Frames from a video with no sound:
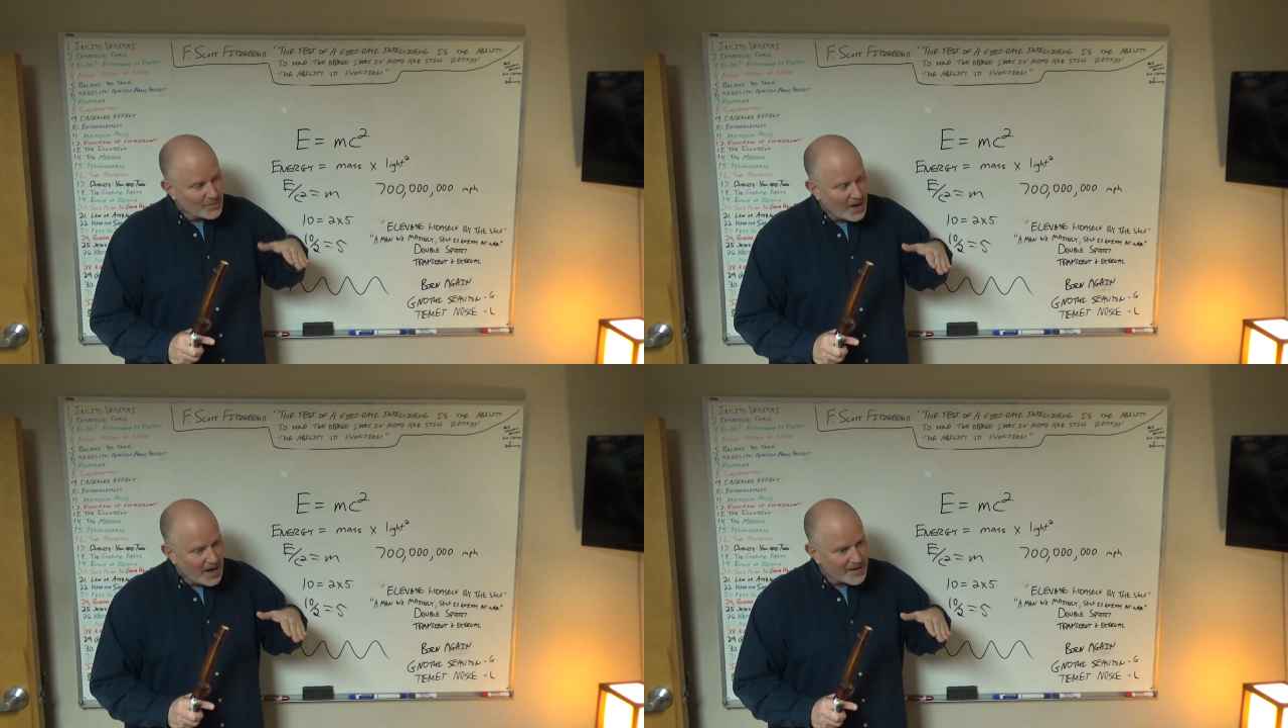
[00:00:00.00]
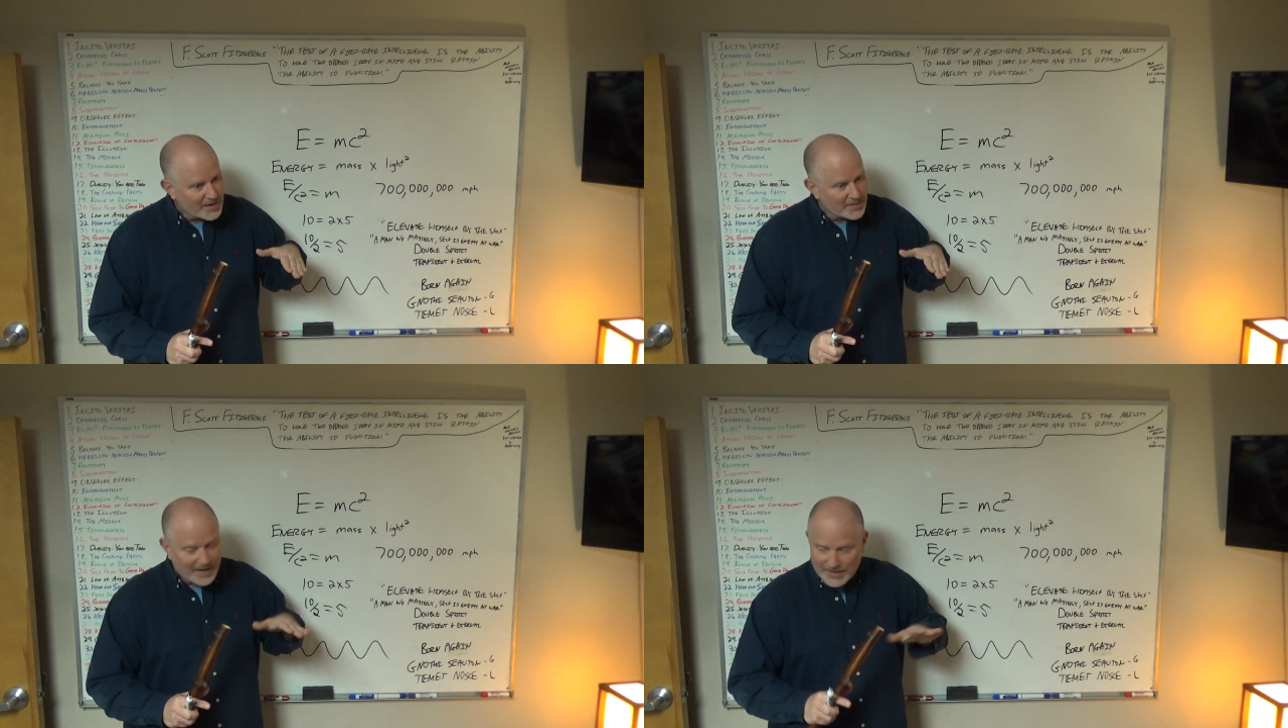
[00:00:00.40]

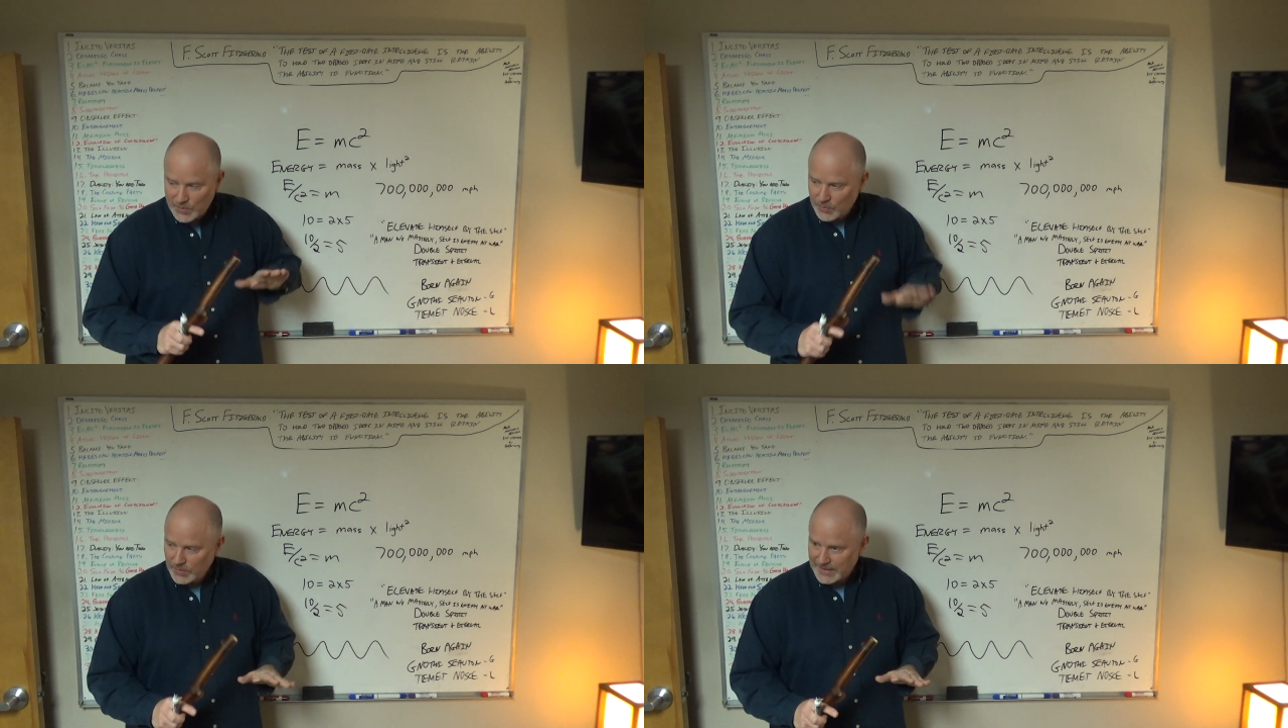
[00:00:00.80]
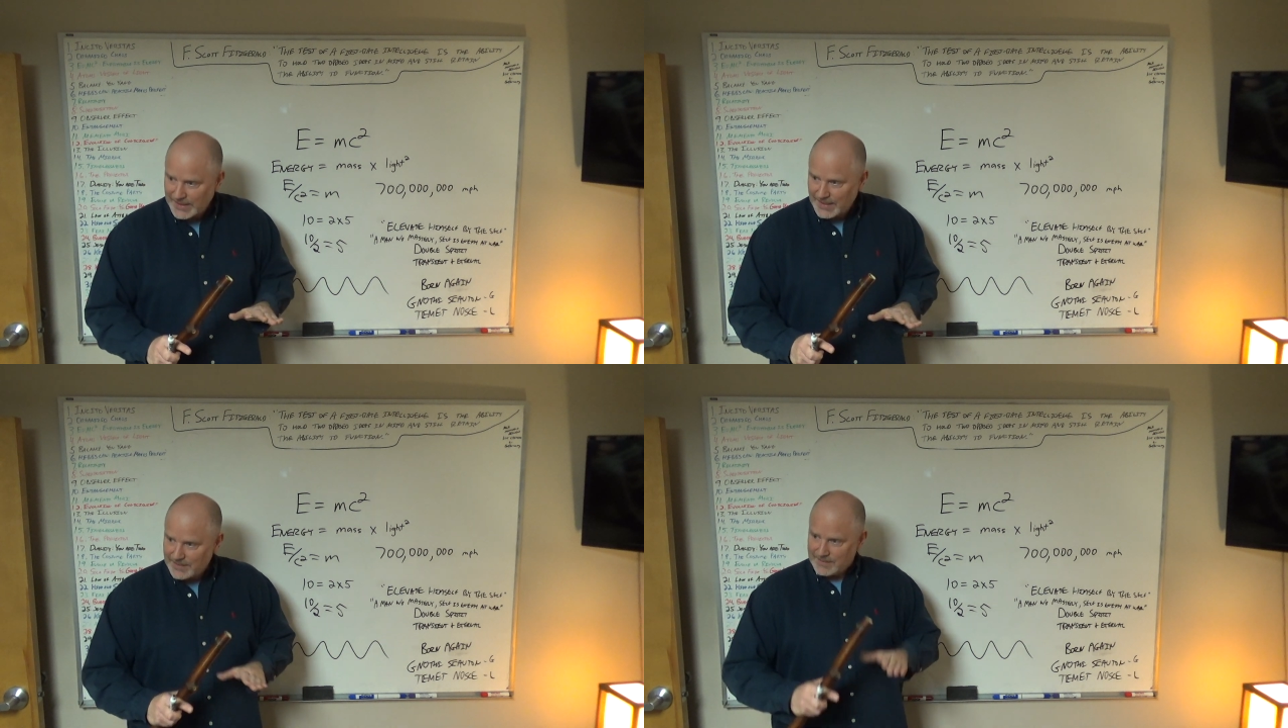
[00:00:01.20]
water by cooling
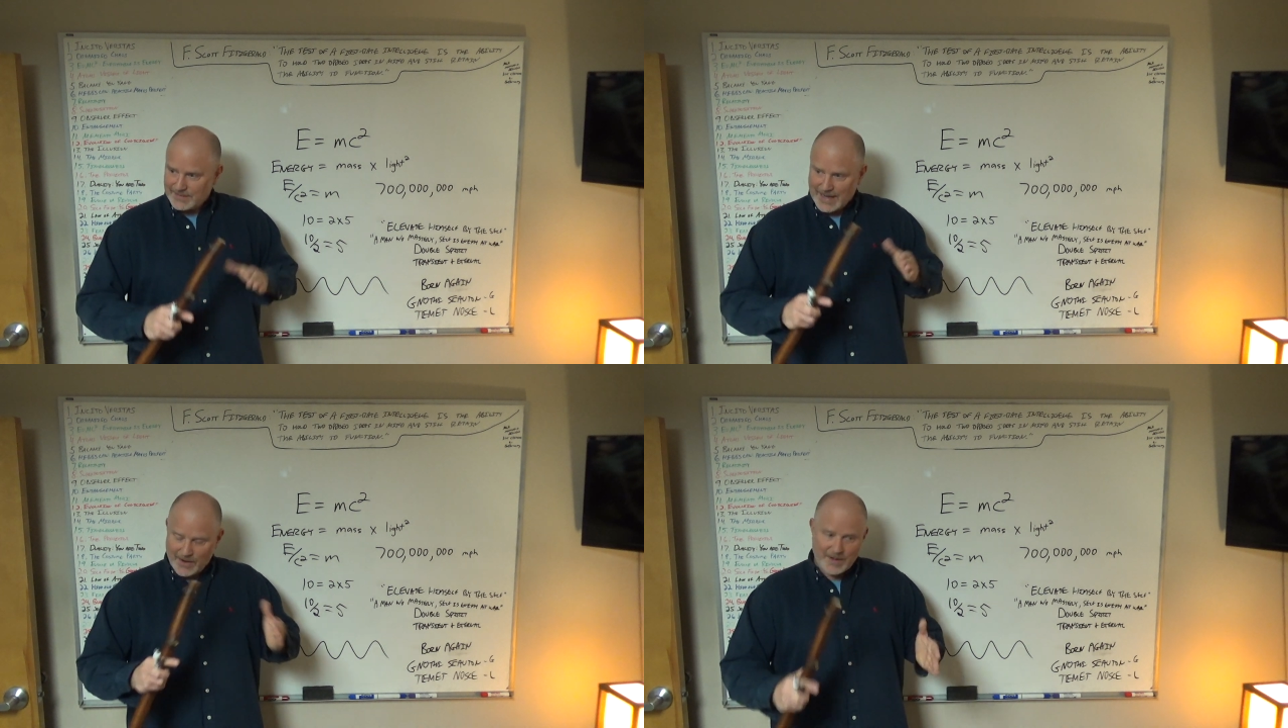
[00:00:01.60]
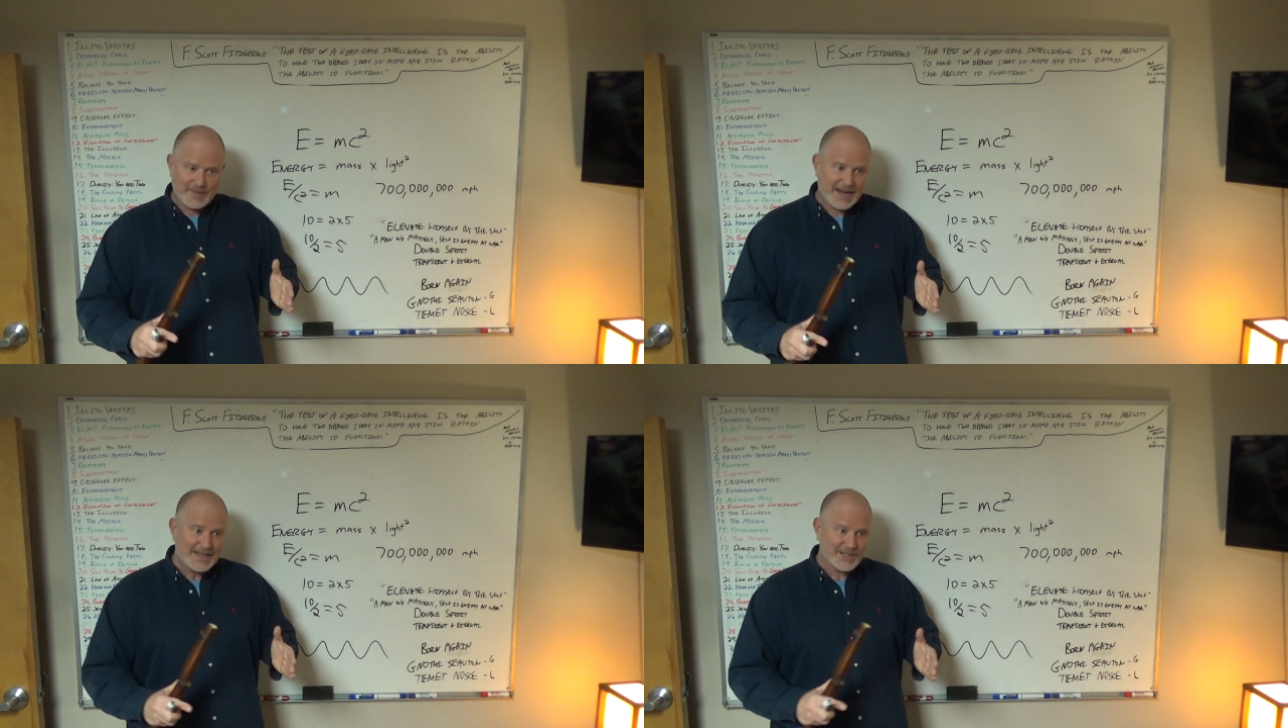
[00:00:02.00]
it, now I'm
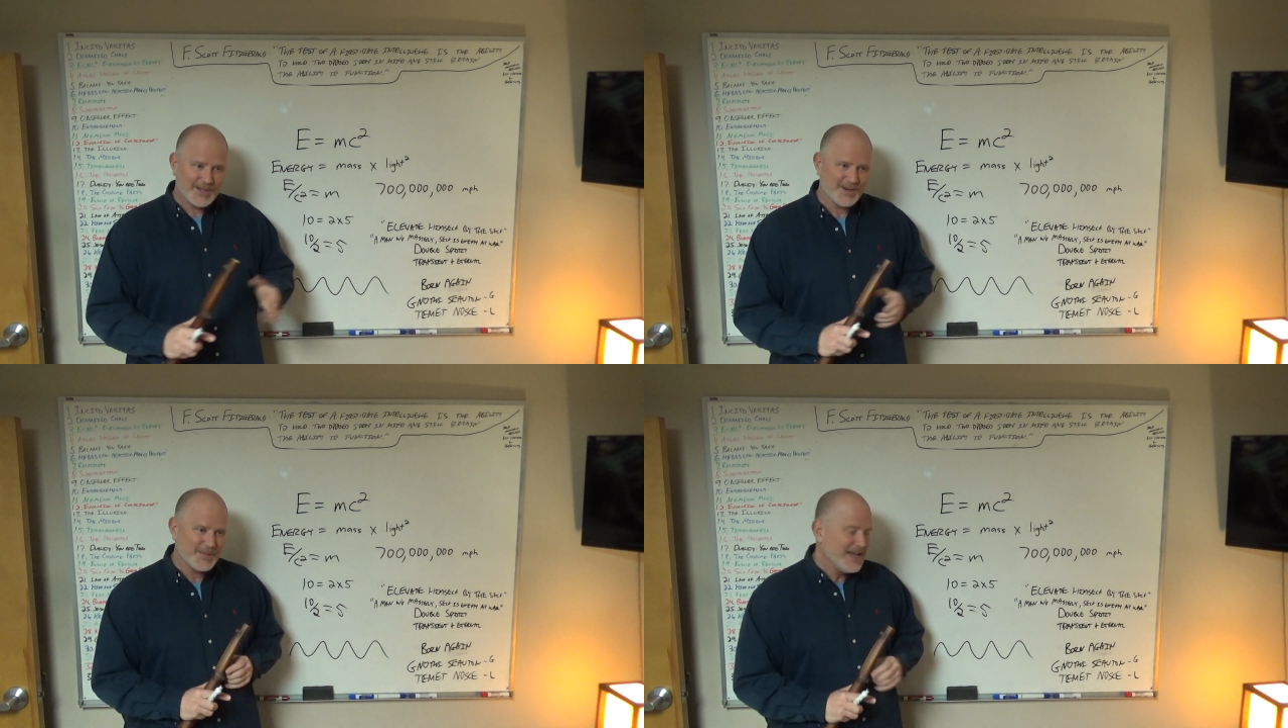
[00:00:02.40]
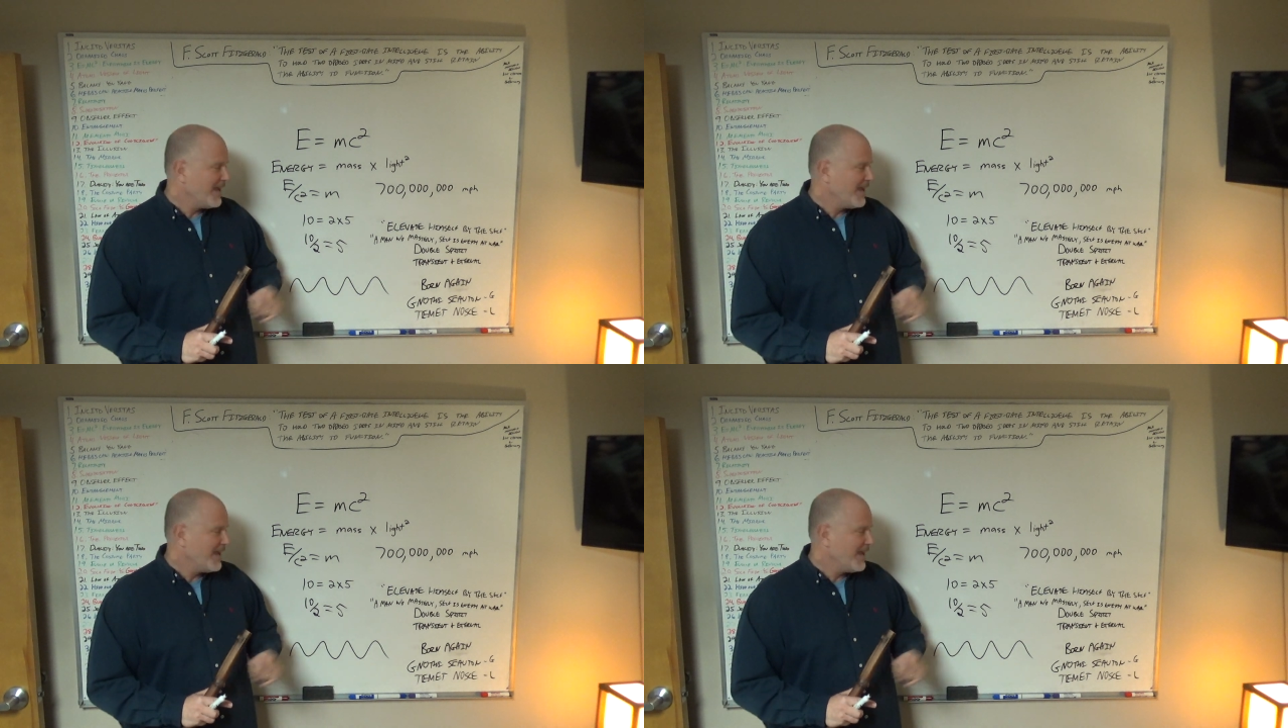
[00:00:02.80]
an ice cube.